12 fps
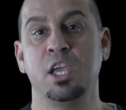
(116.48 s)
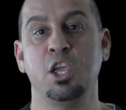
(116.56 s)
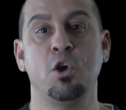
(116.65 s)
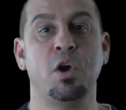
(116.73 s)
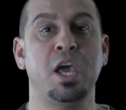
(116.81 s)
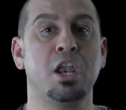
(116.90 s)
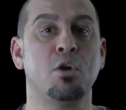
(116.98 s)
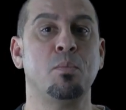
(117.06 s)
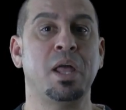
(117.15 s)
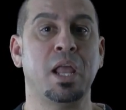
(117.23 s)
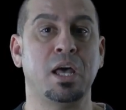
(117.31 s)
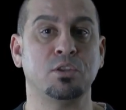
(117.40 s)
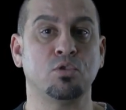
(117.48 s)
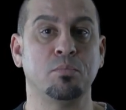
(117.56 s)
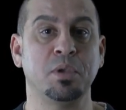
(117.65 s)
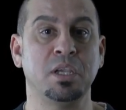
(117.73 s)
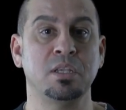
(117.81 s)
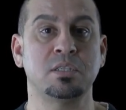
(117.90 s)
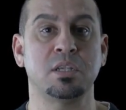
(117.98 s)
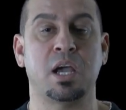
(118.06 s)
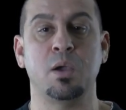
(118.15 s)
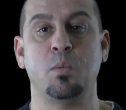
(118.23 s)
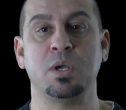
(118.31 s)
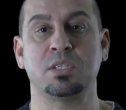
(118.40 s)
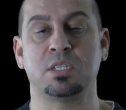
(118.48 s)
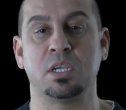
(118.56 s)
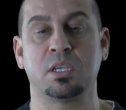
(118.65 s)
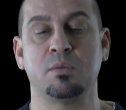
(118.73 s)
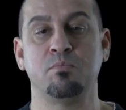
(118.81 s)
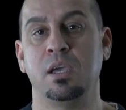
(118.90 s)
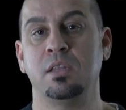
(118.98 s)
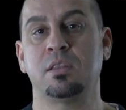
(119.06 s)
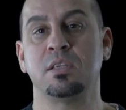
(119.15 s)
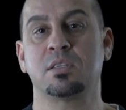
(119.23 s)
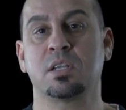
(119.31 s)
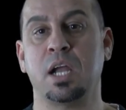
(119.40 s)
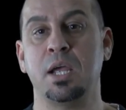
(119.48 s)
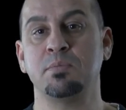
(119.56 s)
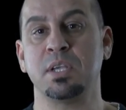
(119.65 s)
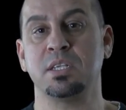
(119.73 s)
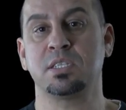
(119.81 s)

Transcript: Io ero malato means I was sick. It describes a